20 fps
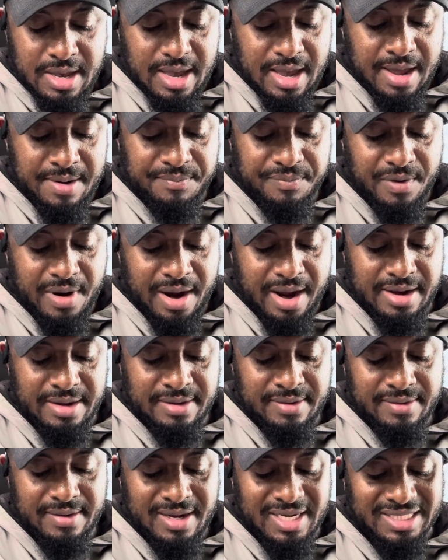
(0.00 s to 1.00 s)
And
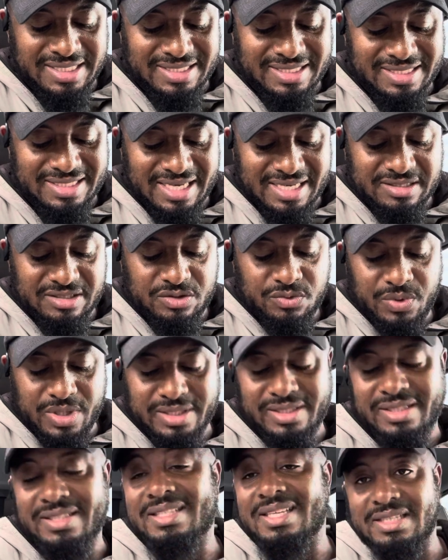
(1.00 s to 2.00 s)
Brighton are sixth
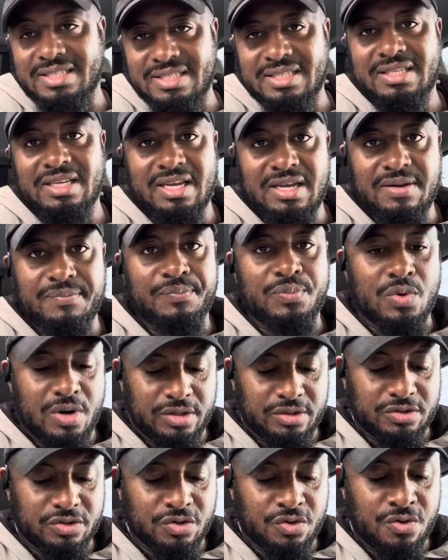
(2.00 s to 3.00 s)
with 16
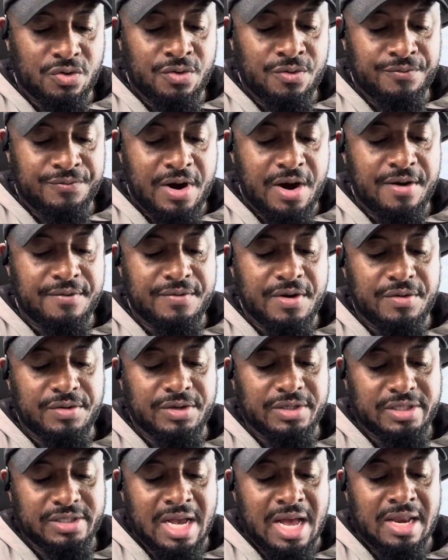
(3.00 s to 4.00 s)
points. So, very, very
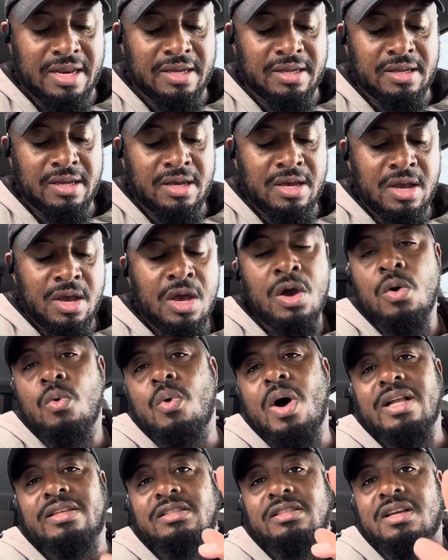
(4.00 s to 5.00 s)
solid.
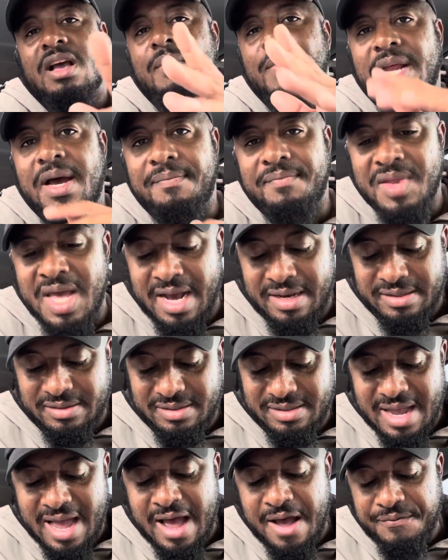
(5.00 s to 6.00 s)
What's coming up
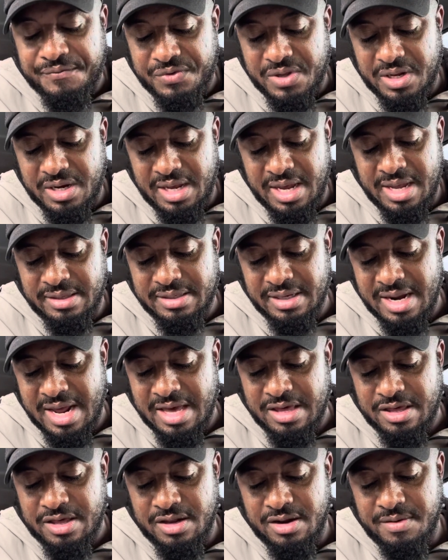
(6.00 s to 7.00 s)
next after the
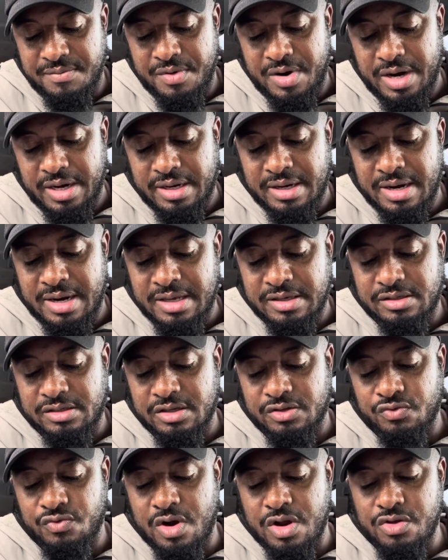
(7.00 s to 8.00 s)
international break? Let's
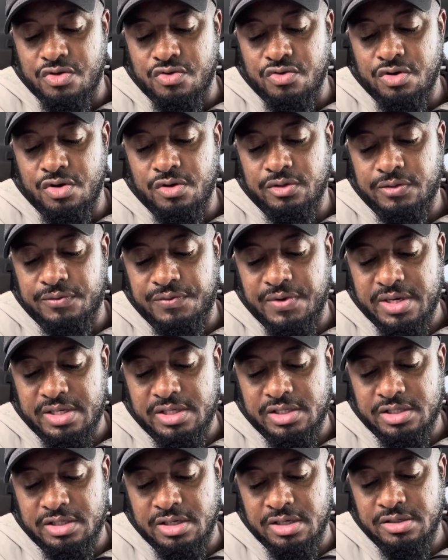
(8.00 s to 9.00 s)
just run through those
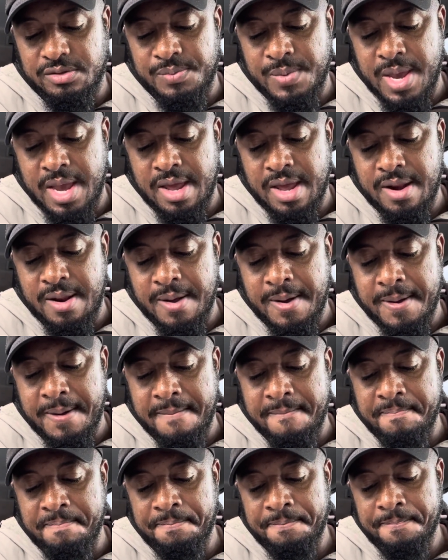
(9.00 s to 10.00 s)
fixtures,
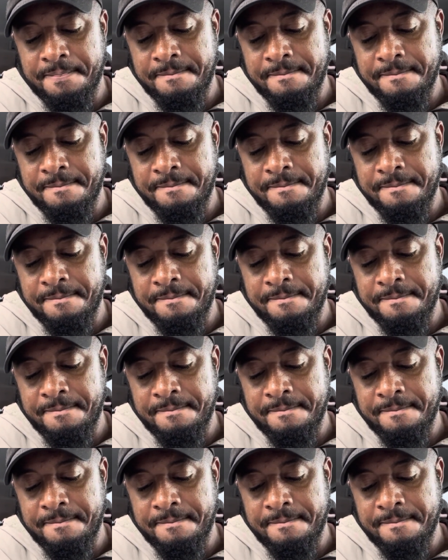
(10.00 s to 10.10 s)
man.